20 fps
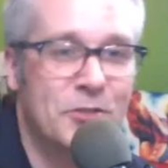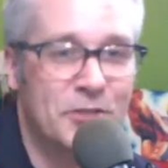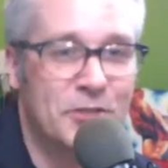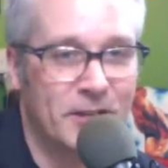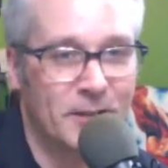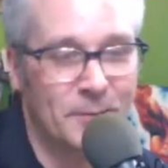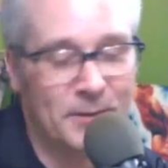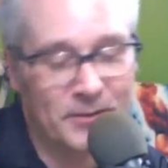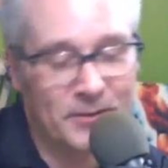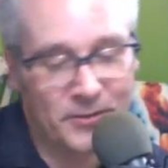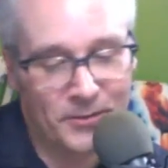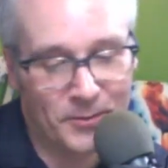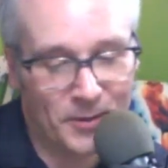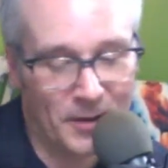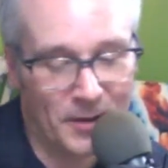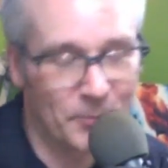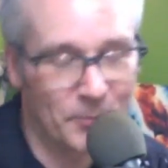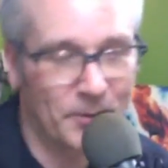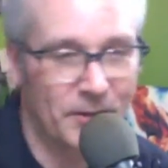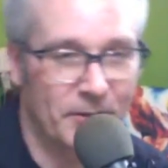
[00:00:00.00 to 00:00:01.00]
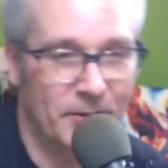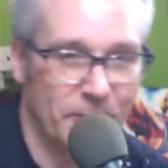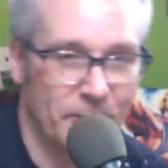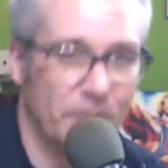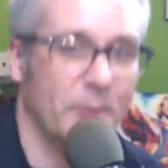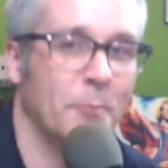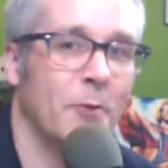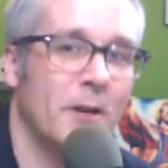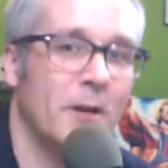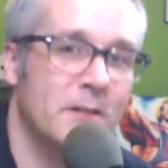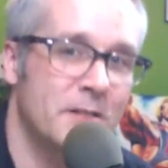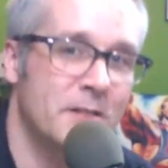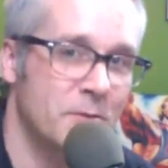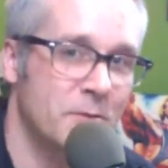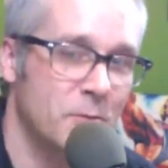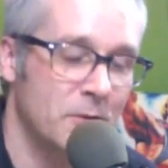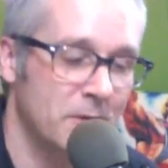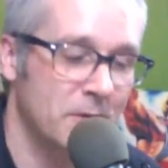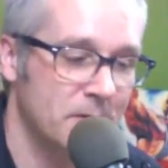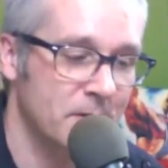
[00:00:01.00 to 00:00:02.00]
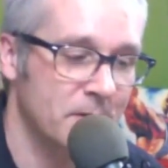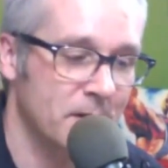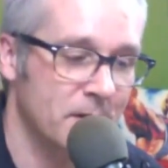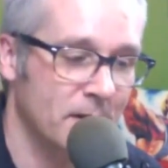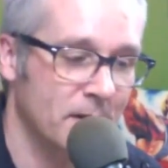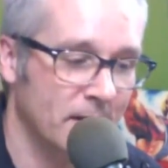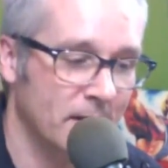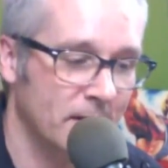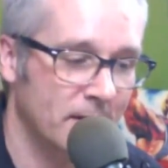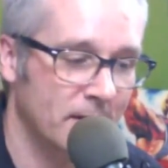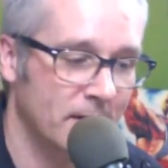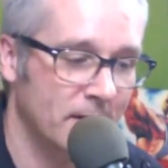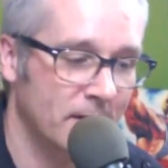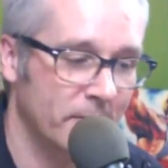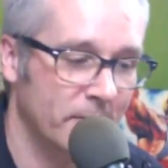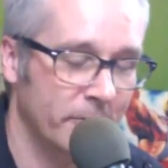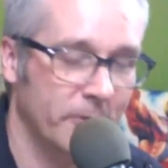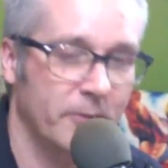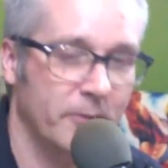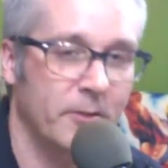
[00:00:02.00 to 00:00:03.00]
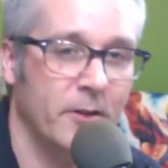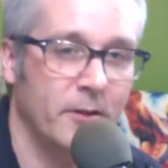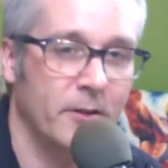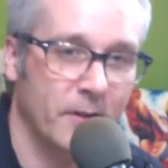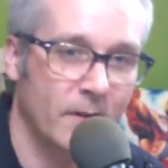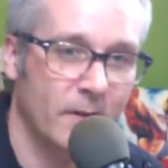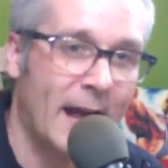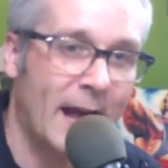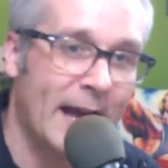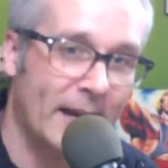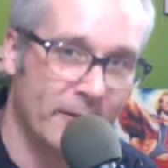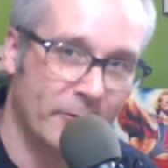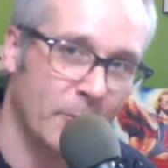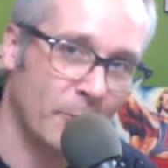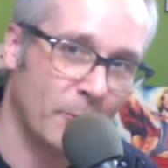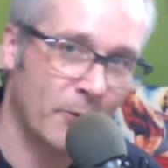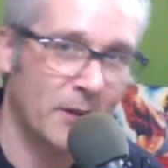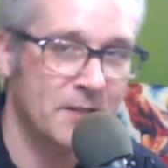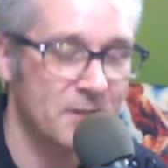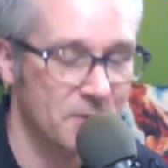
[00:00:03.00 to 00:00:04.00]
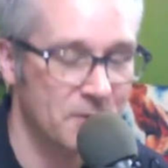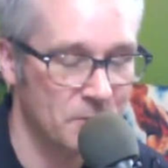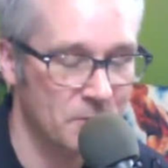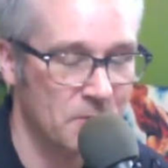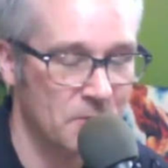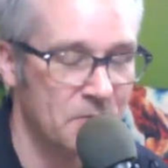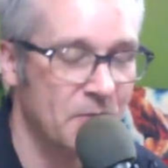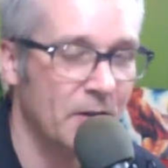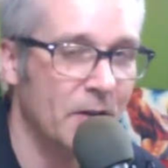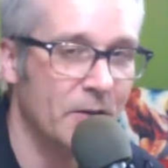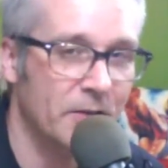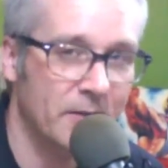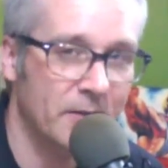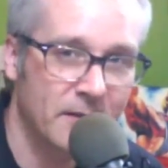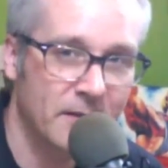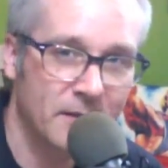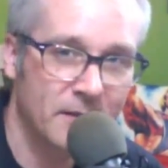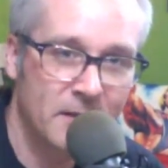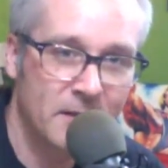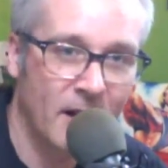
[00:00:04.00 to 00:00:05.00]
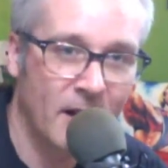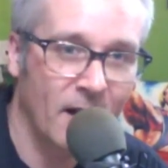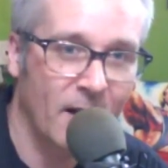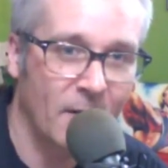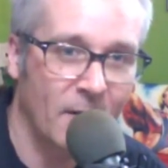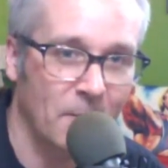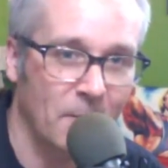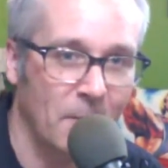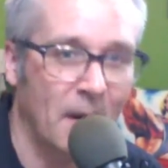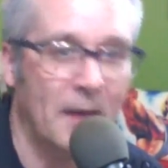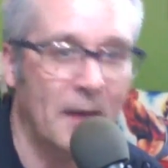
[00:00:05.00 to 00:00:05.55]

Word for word: could have been too. I really do. Your presence was uh, the the lack of your presence was felt uh, by